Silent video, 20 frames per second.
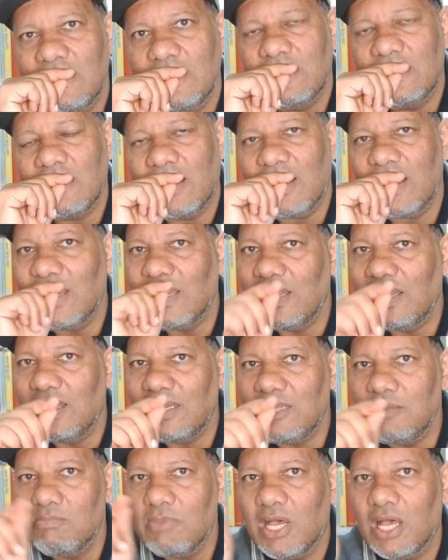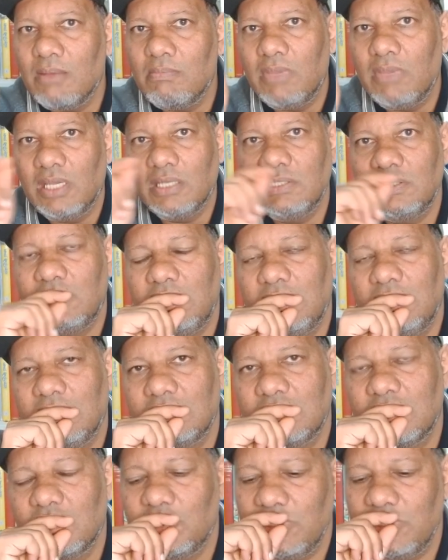The Al-Imam Mahdi.
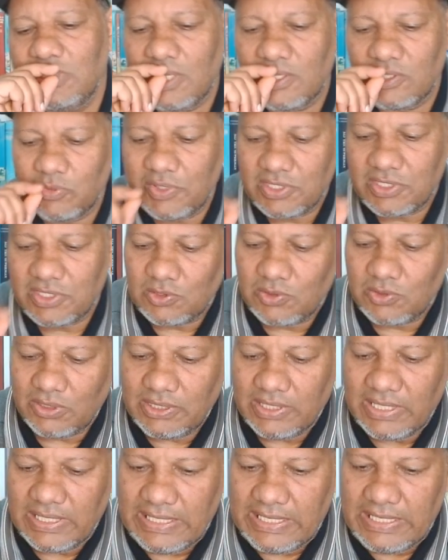So in other words, not